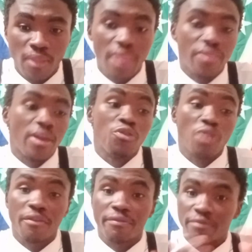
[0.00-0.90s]
And then
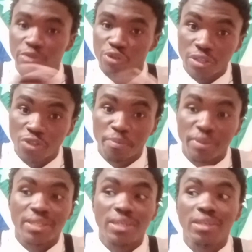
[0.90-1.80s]
you have Dricus du
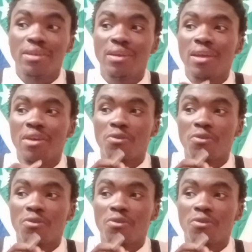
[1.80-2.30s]
Plessis,